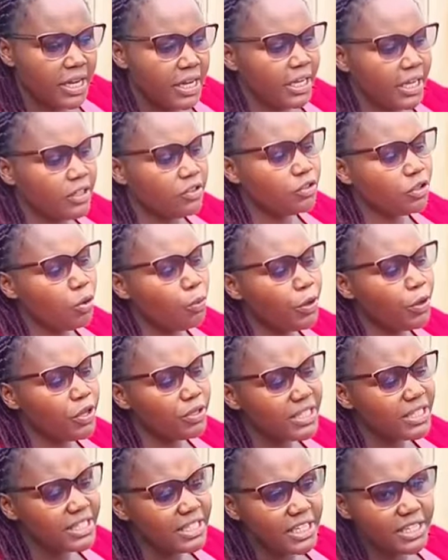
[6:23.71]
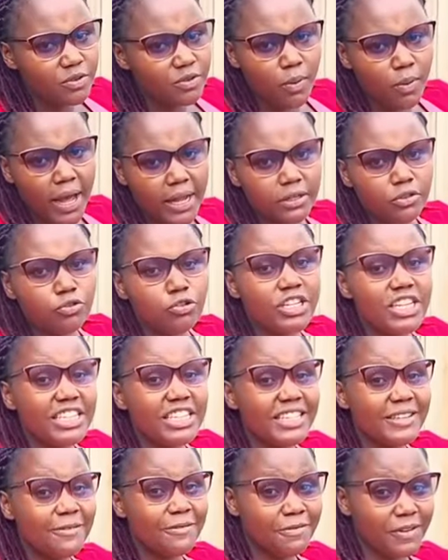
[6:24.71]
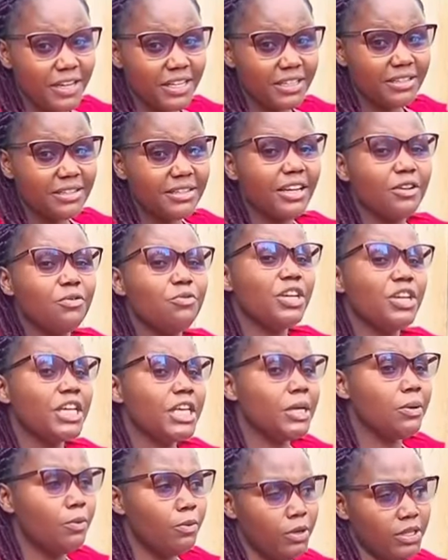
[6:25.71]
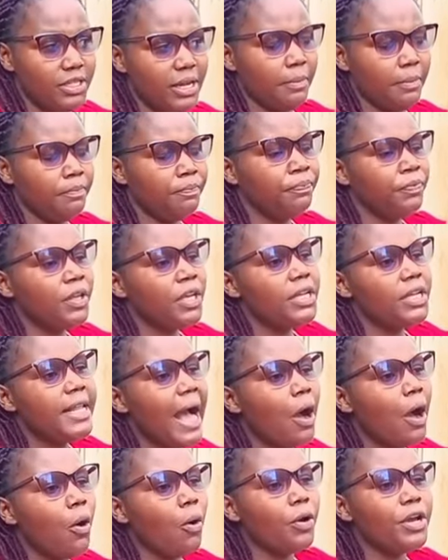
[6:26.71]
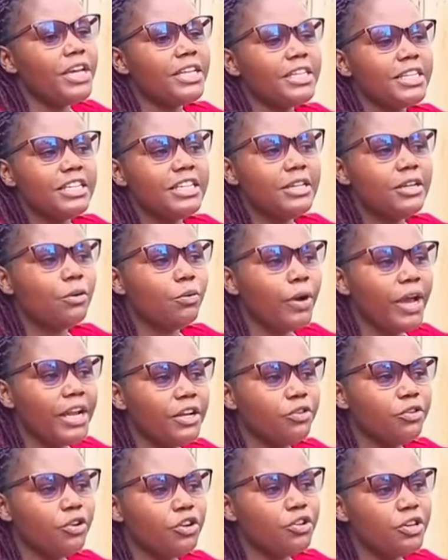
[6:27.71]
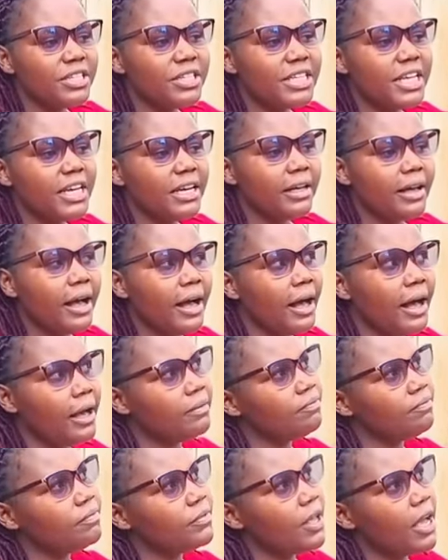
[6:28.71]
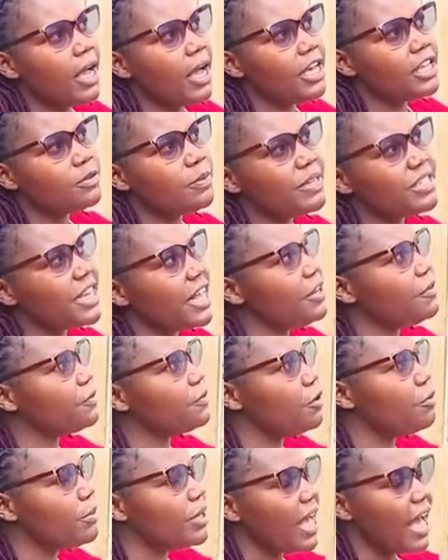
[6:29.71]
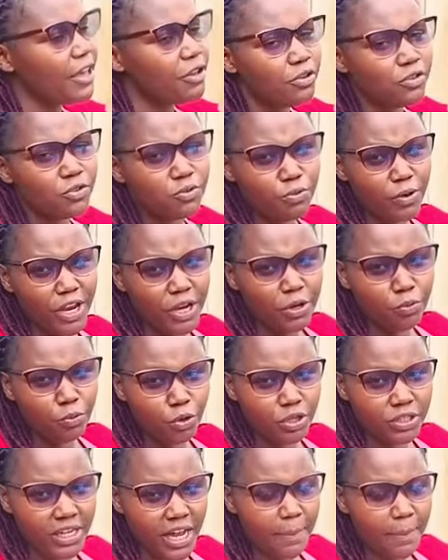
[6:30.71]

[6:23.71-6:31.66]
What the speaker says: And so we use this one to disinfect the drinking water. Now when you're using especially for me, I use rainwater.